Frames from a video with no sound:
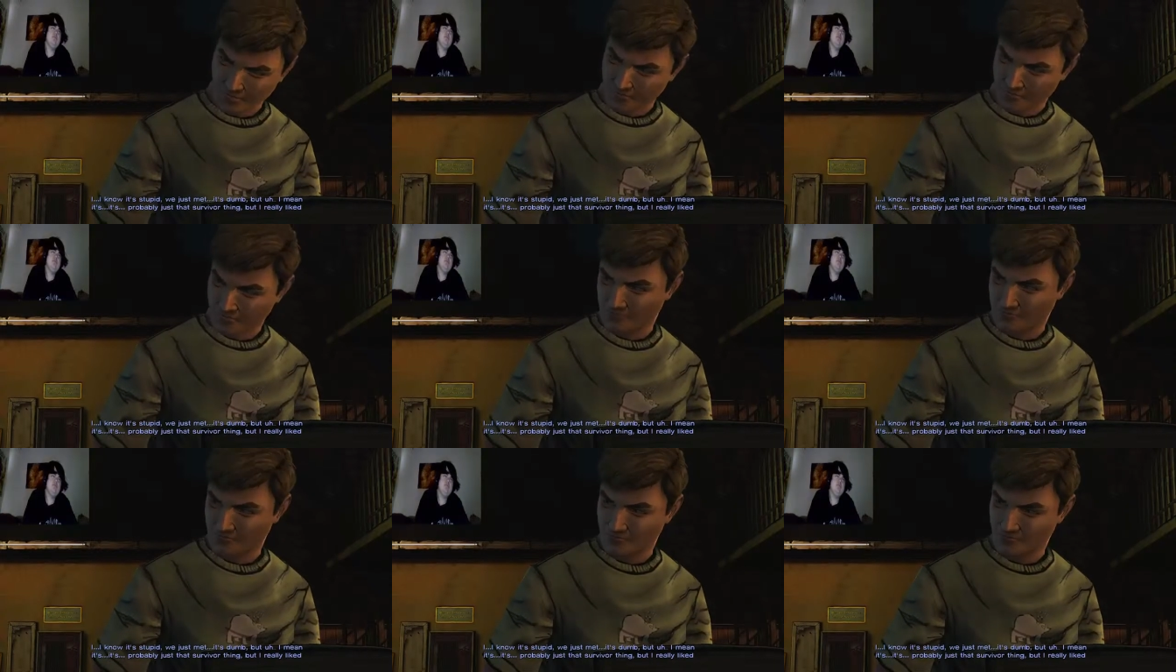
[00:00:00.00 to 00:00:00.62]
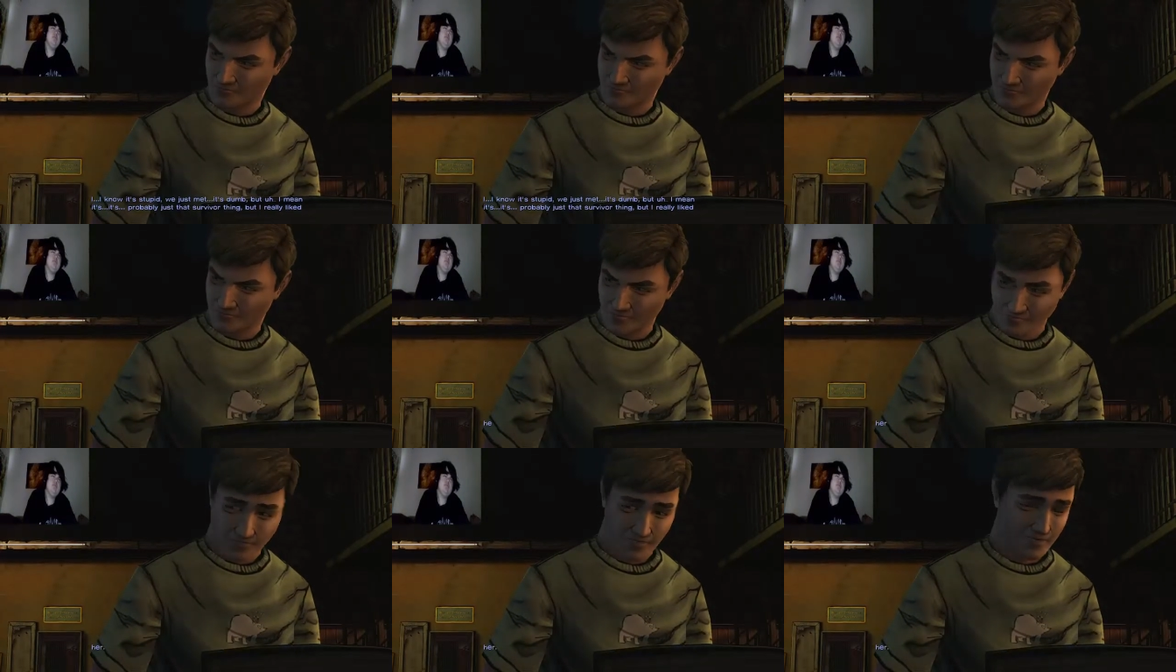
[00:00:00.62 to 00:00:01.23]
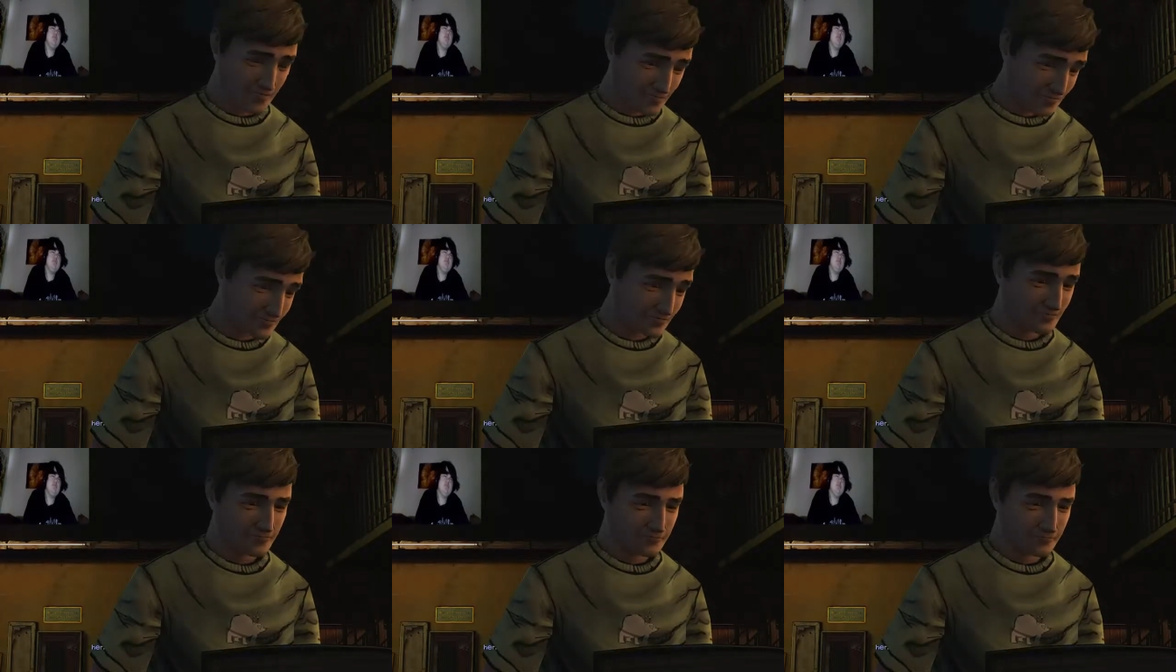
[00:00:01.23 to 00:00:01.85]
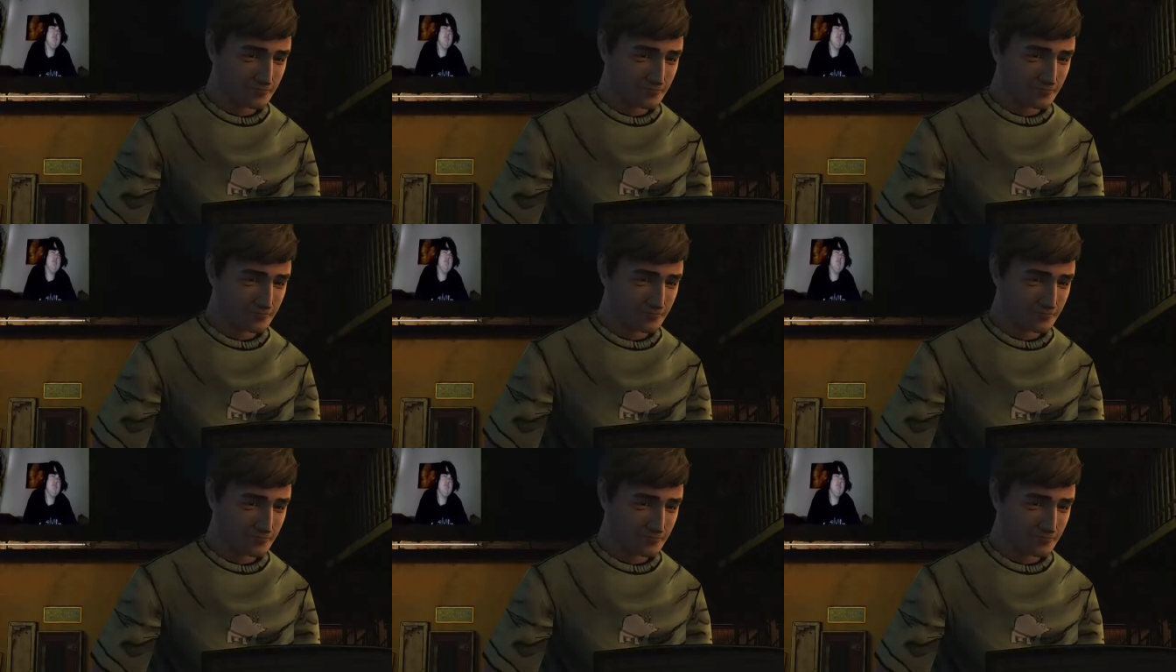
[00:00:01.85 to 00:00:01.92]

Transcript: I really liked her.